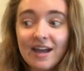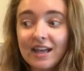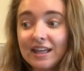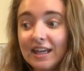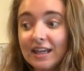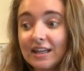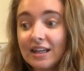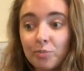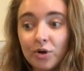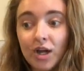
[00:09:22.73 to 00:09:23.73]
I can
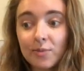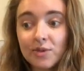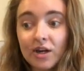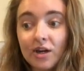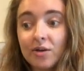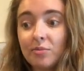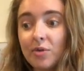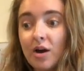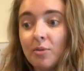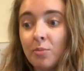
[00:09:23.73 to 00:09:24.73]
put up there
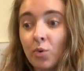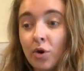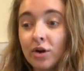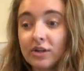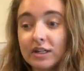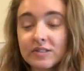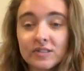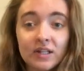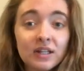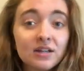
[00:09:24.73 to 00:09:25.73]
a more like
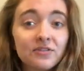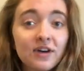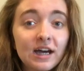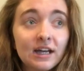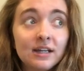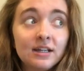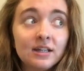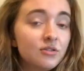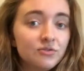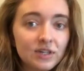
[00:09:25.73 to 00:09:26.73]
solidified
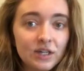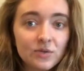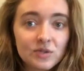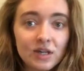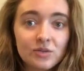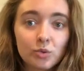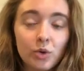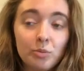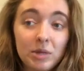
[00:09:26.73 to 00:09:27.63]
video schedule,